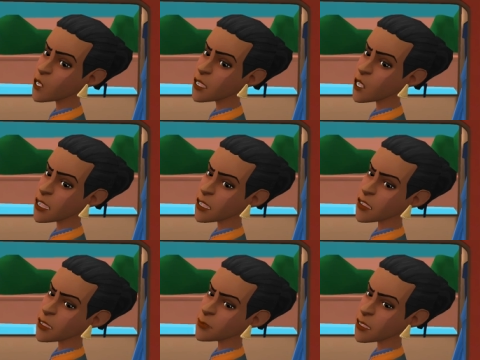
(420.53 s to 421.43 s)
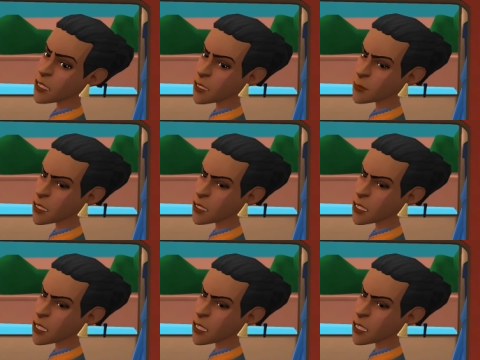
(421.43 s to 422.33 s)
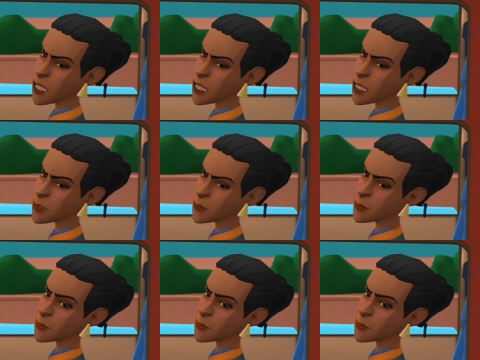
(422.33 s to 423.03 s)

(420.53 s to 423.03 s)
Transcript: You were one of the best employees there.